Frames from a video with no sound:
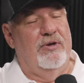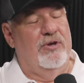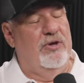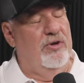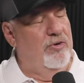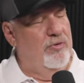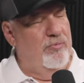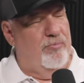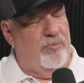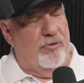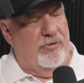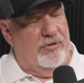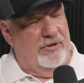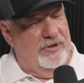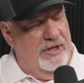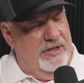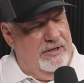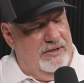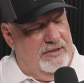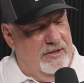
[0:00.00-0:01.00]
you
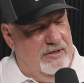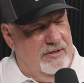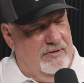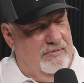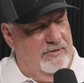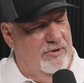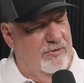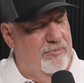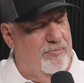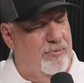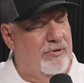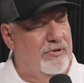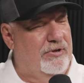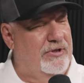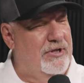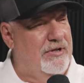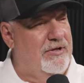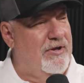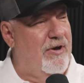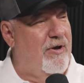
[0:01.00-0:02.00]
pulled into, you
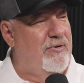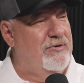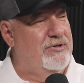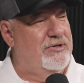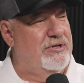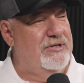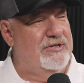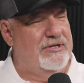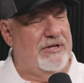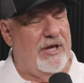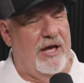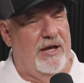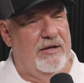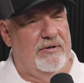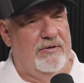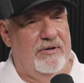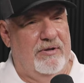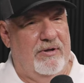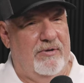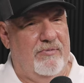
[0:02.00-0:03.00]
pulled in
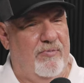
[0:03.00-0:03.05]
Oceanside